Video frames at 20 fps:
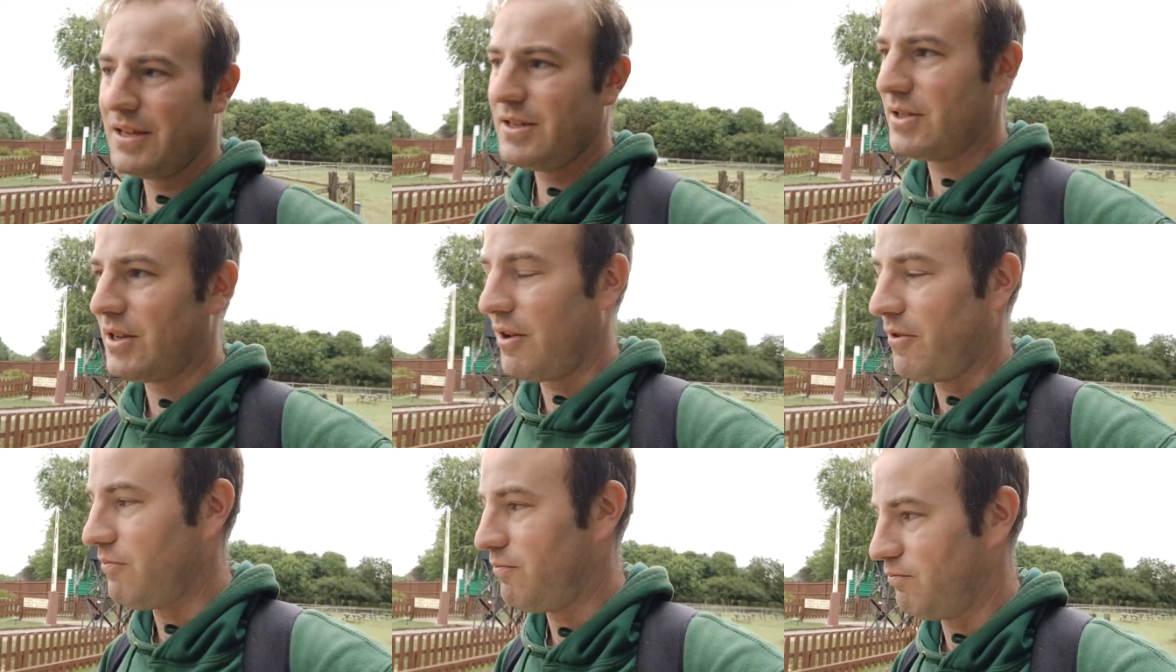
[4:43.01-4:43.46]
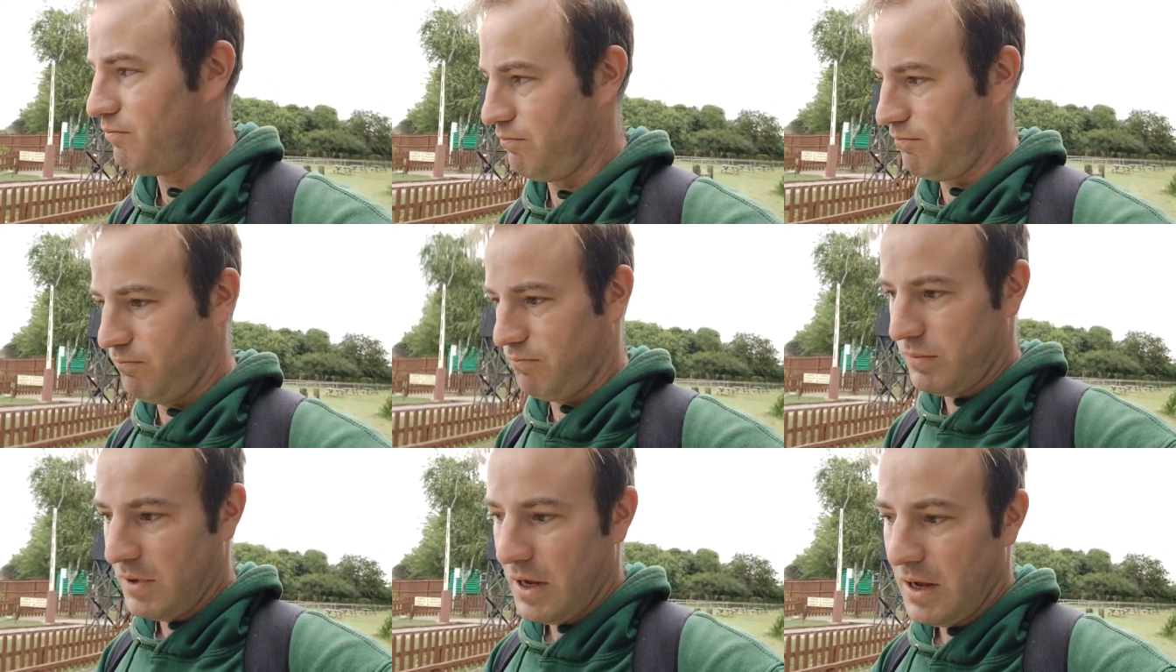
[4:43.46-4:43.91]
So
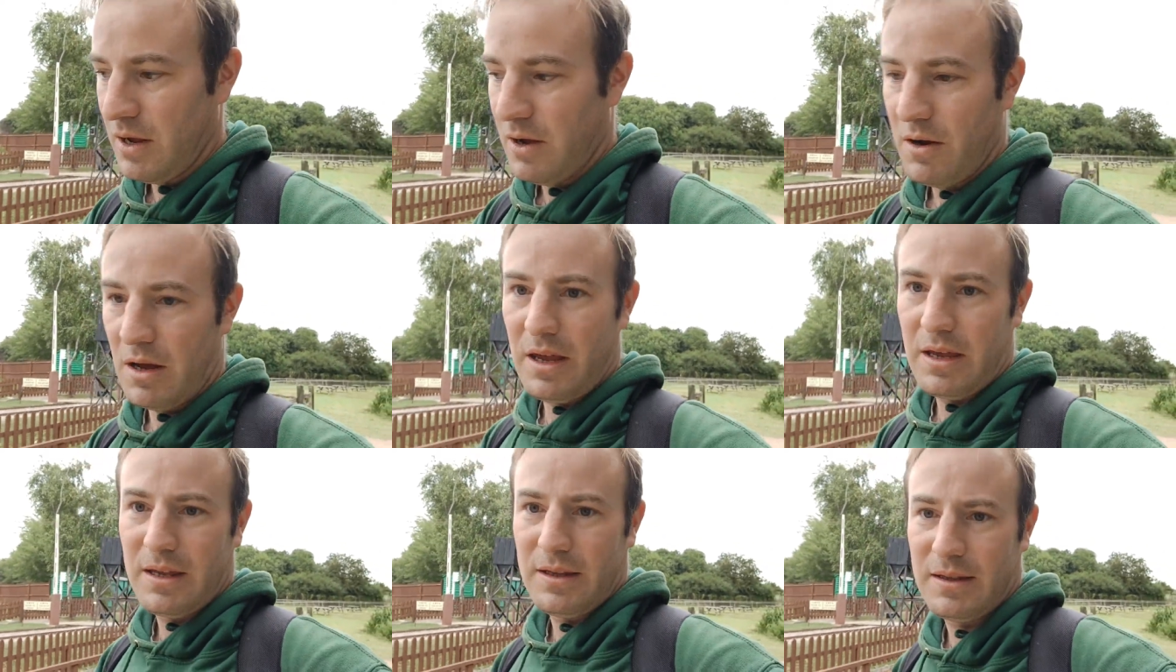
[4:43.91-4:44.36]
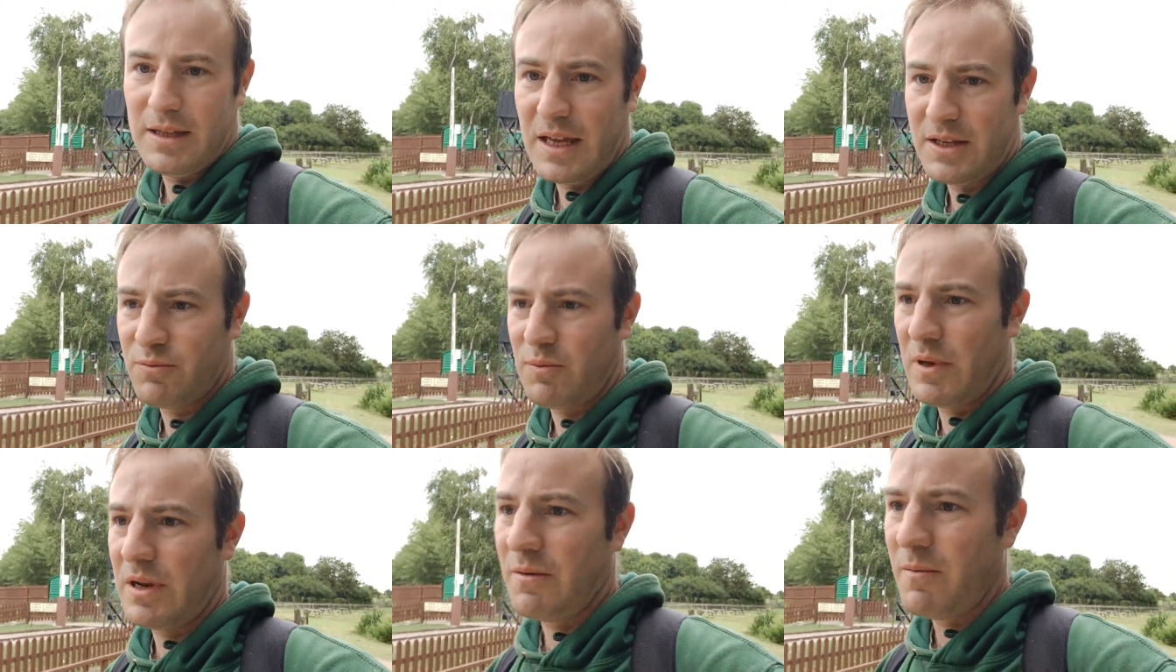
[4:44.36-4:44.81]

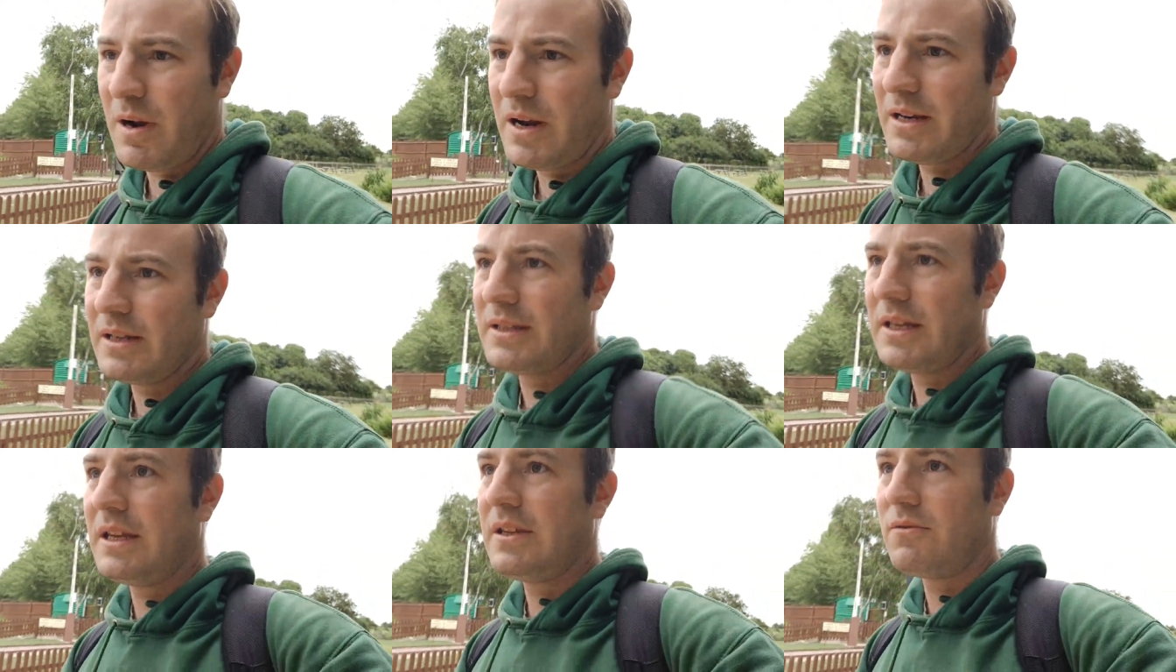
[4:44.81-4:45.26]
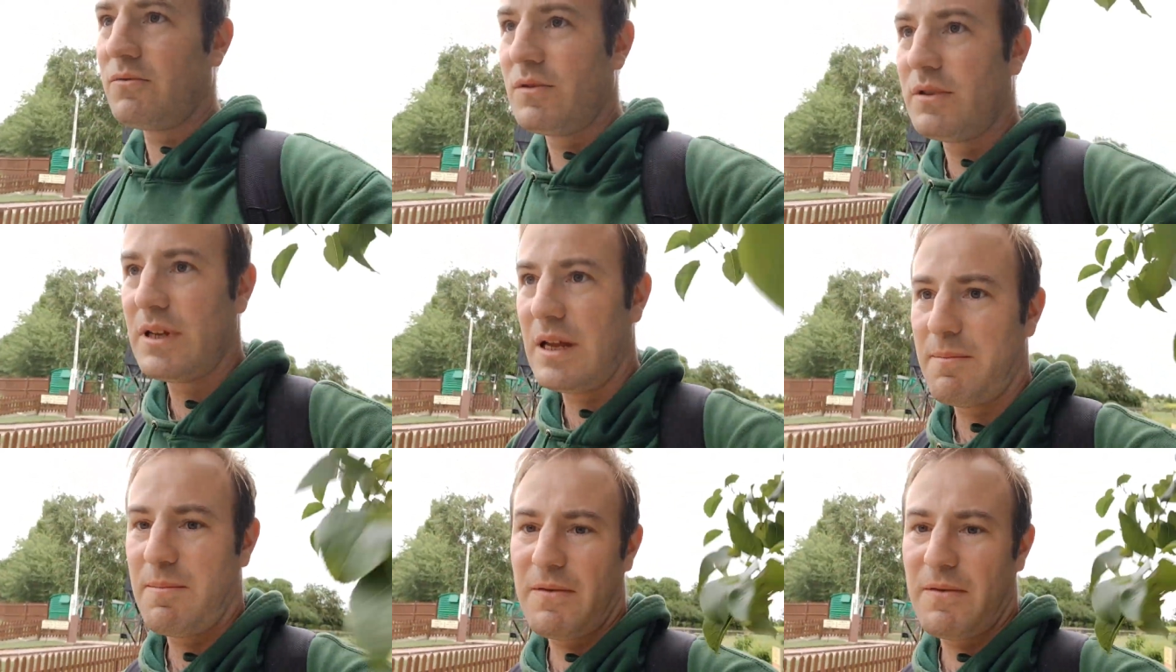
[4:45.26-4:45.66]
that's why they're running diesel today.